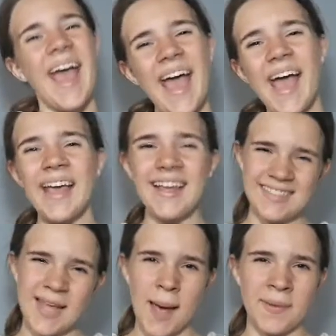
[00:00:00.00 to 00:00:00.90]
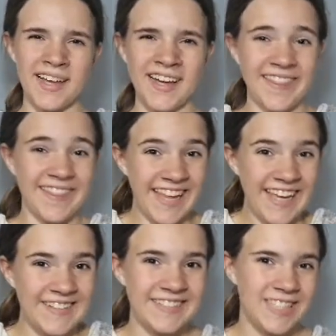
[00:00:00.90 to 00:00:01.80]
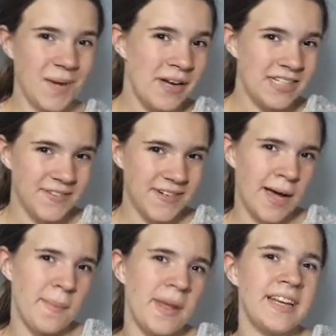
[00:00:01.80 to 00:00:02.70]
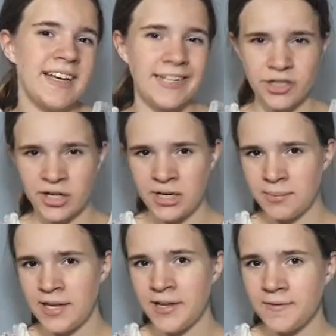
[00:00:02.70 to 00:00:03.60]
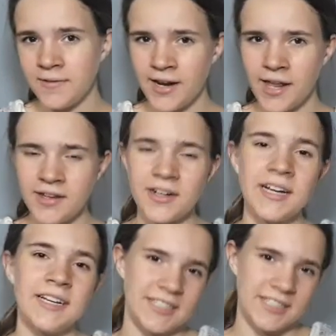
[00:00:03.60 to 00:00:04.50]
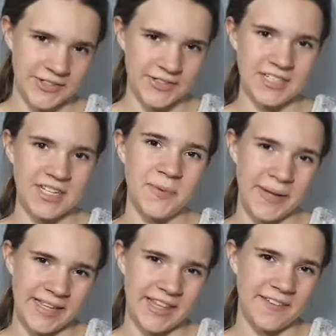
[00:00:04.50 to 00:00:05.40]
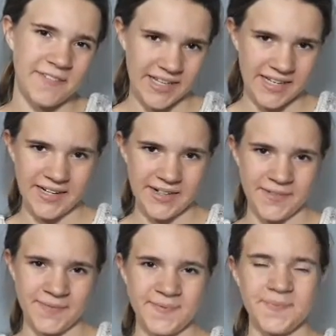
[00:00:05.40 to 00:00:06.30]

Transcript: Hey, it's Abigail. Thank you so much for coming and joining me for another Tuesday weekly video.